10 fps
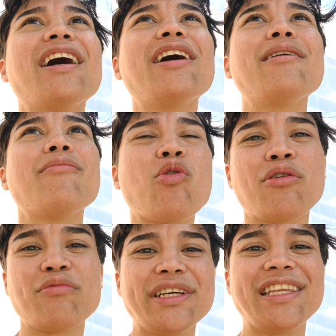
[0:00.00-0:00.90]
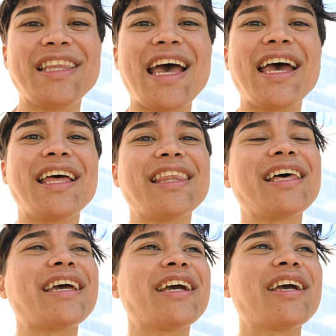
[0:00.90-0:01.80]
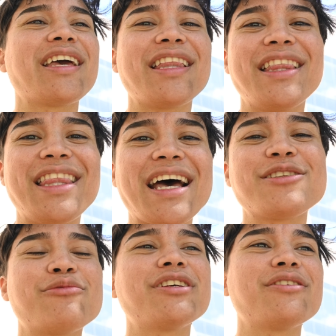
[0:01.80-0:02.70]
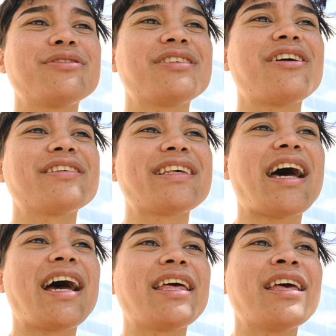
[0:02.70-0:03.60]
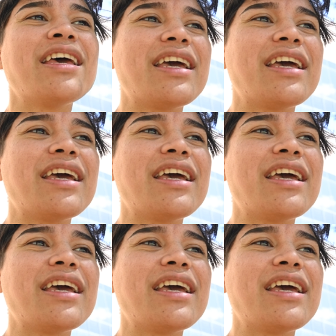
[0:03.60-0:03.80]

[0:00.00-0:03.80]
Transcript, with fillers: um, or written that like that's one of those songs that I